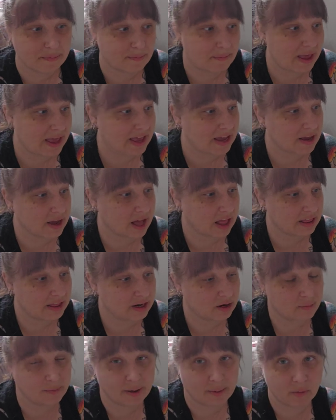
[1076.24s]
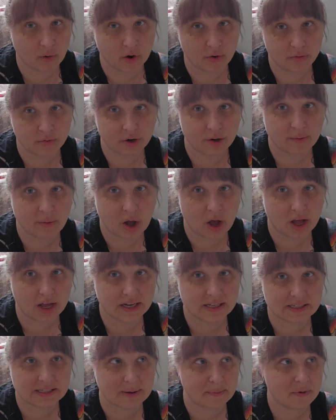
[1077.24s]
make a little bit more room
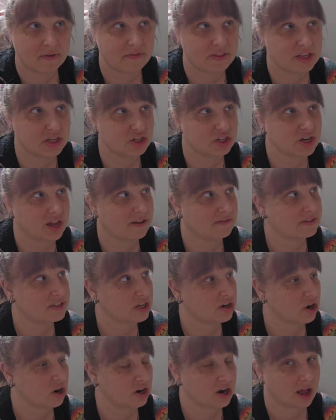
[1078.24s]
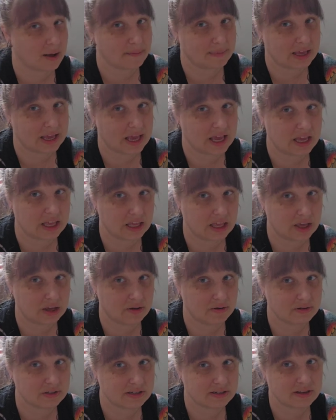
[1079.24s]
on some of these shelves that are not being
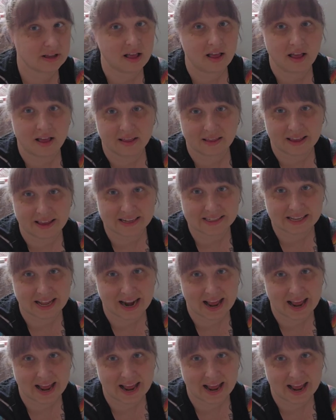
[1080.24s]
used. Like I said, I